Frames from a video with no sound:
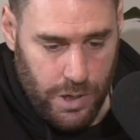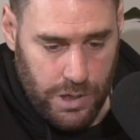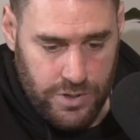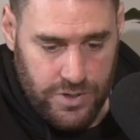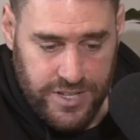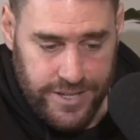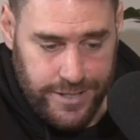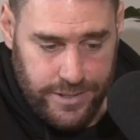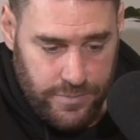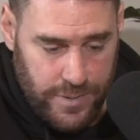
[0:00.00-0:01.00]
I
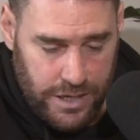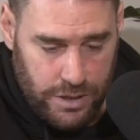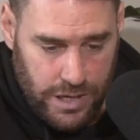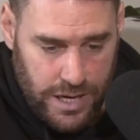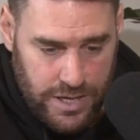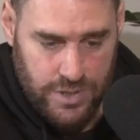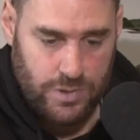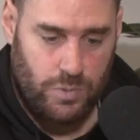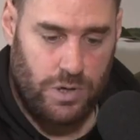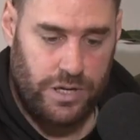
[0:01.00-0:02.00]
concede you've made a good
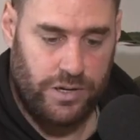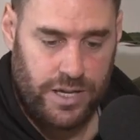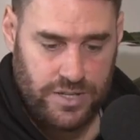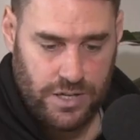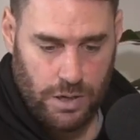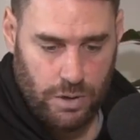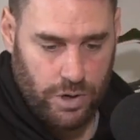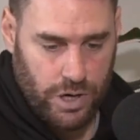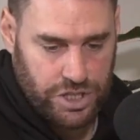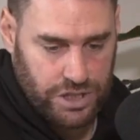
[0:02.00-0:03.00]
case why you're against Coal
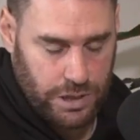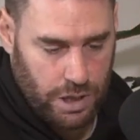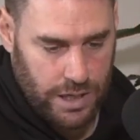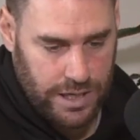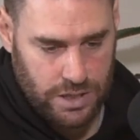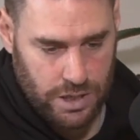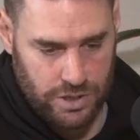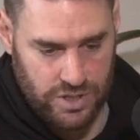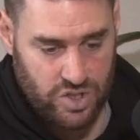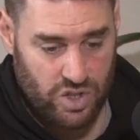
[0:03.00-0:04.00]
Crusher. I
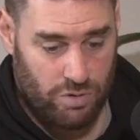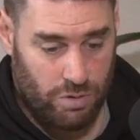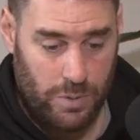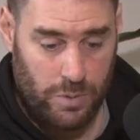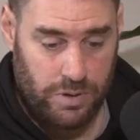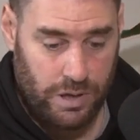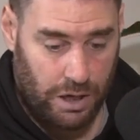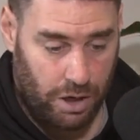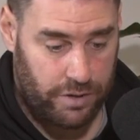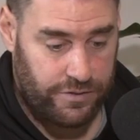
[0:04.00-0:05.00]
don't disagree with a
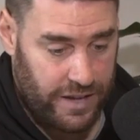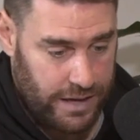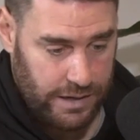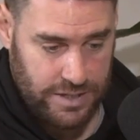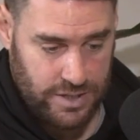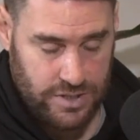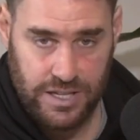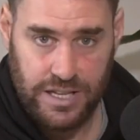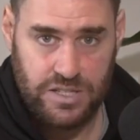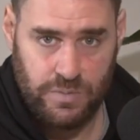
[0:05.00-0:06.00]
lot of that. And as you
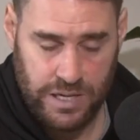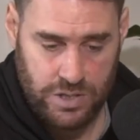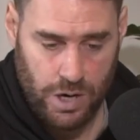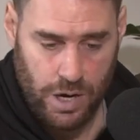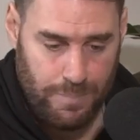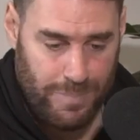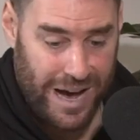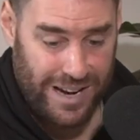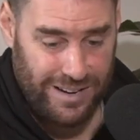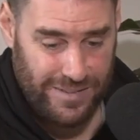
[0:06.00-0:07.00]
said, he hasn't run time.
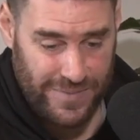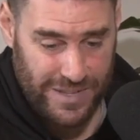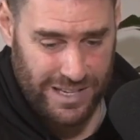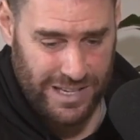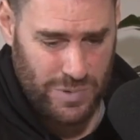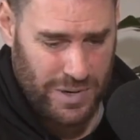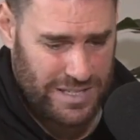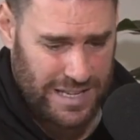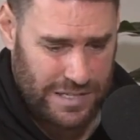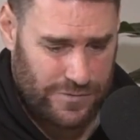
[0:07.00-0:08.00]
But he's won
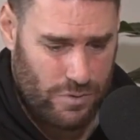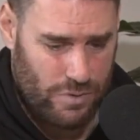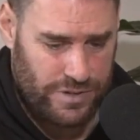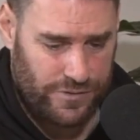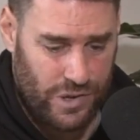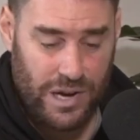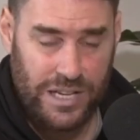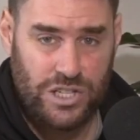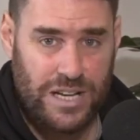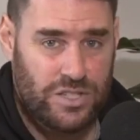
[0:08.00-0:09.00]
his last 4. He's flying.
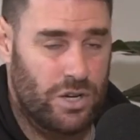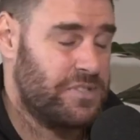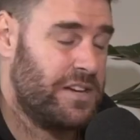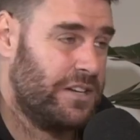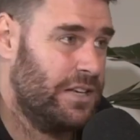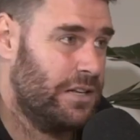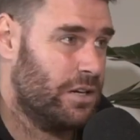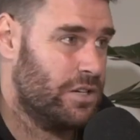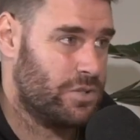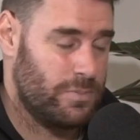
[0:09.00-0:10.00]
He does drop 7
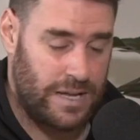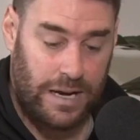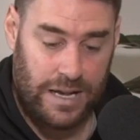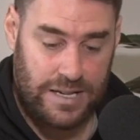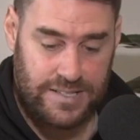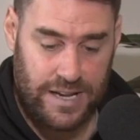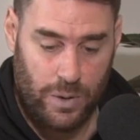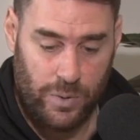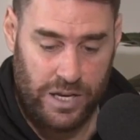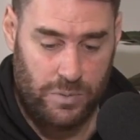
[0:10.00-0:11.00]
kilos from that last
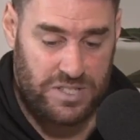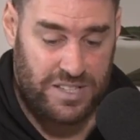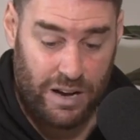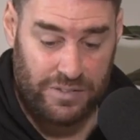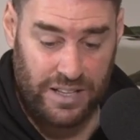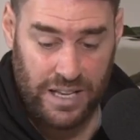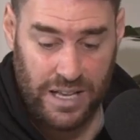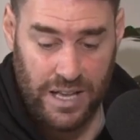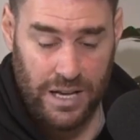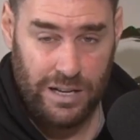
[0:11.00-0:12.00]
start win. He was tough there.
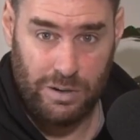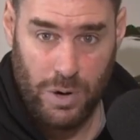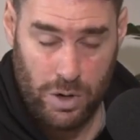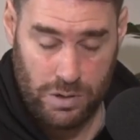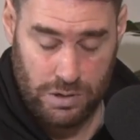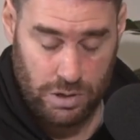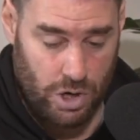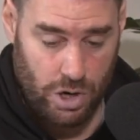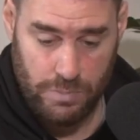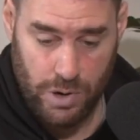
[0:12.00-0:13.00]
He looked
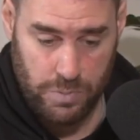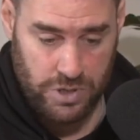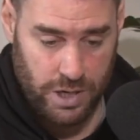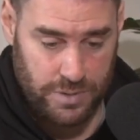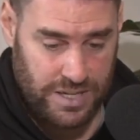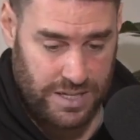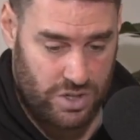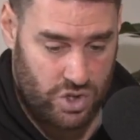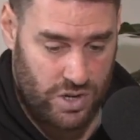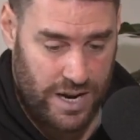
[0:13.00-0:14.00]
gone multiple times down the
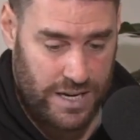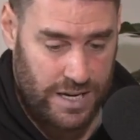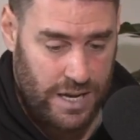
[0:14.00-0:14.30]
straight.